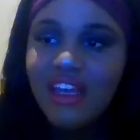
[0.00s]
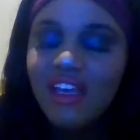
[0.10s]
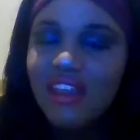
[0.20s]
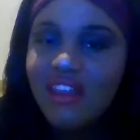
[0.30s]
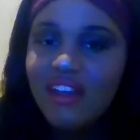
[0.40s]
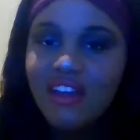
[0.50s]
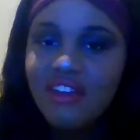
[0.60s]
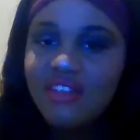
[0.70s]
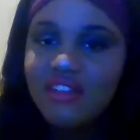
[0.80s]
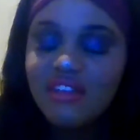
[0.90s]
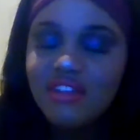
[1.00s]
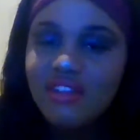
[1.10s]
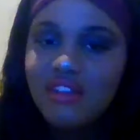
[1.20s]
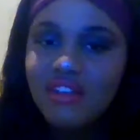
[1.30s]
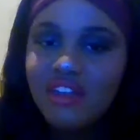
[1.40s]
And then that's
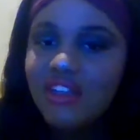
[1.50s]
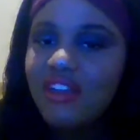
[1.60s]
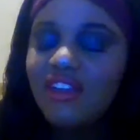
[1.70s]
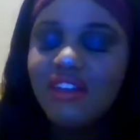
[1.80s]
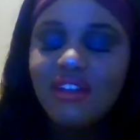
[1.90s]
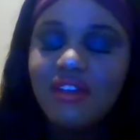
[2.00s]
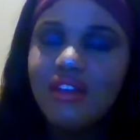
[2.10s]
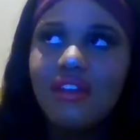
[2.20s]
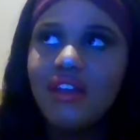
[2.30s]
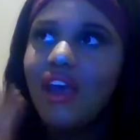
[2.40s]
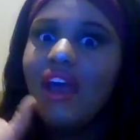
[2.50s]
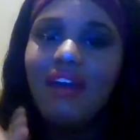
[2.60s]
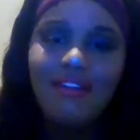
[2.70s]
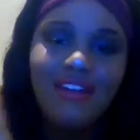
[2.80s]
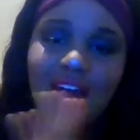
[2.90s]
just... And then...
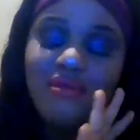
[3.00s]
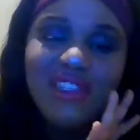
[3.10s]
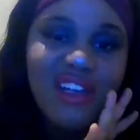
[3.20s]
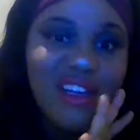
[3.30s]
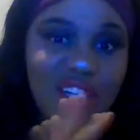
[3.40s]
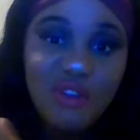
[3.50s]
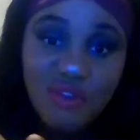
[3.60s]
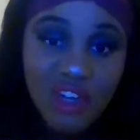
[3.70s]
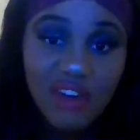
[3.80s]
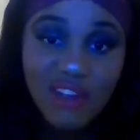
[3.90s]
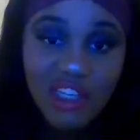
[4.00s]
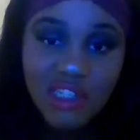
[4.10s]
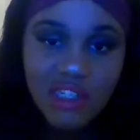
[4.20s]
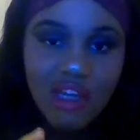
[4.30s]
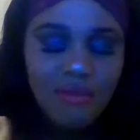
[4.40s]
I don't know. I'm just not a huge fan of that
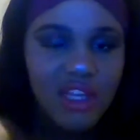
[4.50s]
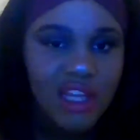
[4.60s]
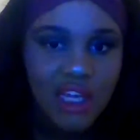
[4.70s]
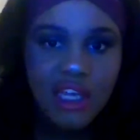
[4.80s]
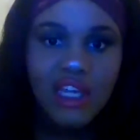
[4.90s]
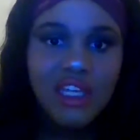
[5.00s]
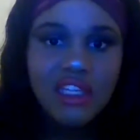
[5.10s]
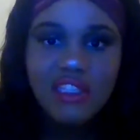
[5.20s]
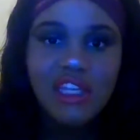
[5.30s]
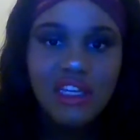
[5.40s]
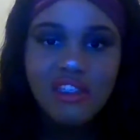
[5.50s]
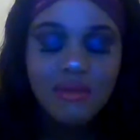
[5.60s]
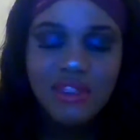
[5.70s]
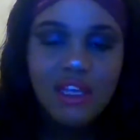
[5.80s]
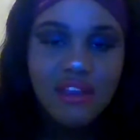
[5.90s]
shit. I'm not, like... sex
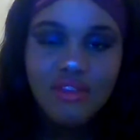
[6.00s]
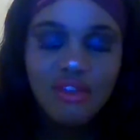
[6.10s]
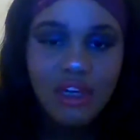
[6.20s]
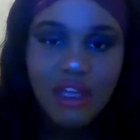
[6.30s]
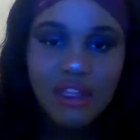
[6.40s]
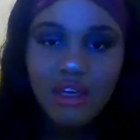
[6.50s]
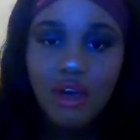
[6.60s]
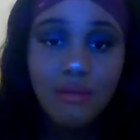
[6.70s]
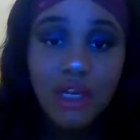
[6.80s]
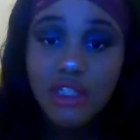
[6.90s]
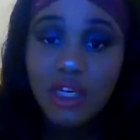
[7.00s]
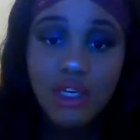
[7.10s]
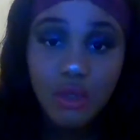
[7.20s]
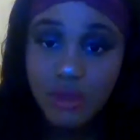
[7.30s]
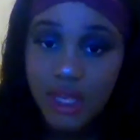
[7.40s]
obsessed or nothing. I'm not
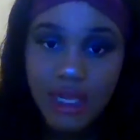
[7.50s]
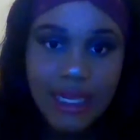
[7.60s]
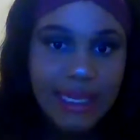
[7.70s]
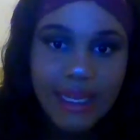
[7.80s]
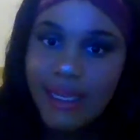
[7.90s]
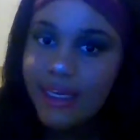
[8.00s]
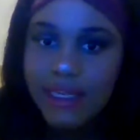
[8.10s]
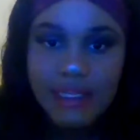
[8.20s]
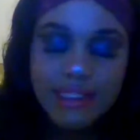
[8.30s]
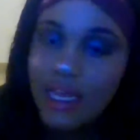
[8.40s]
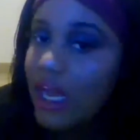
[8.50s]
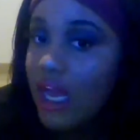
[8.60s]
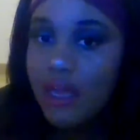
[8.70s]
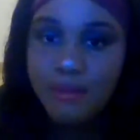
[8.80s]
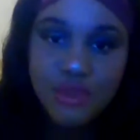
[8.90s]
trying to do that
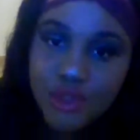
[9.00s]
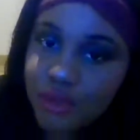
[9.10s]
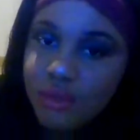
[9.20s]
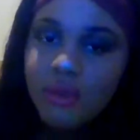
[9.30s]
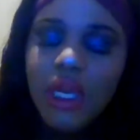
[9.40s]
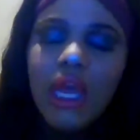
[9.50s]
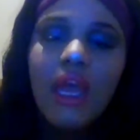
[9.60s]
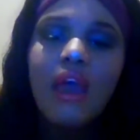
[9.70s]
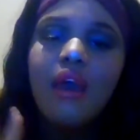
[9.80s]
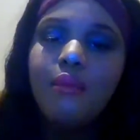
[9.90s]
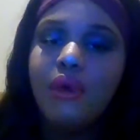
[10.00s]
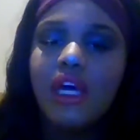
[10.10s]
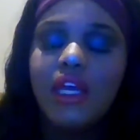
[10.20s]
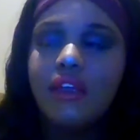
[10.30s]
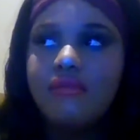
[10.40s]
anytime soon,
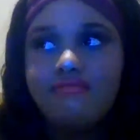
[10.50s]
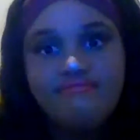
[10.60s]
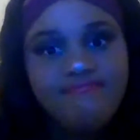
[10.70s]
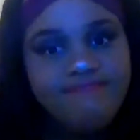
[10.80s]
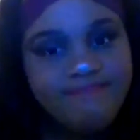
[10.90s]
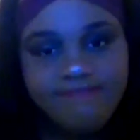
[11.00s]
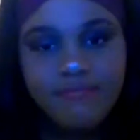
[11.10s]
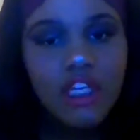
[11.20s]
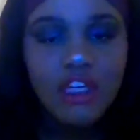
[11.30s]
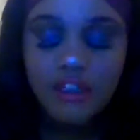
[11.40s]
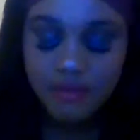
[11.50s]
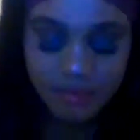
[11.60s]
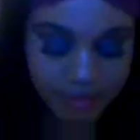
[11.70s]
but you know.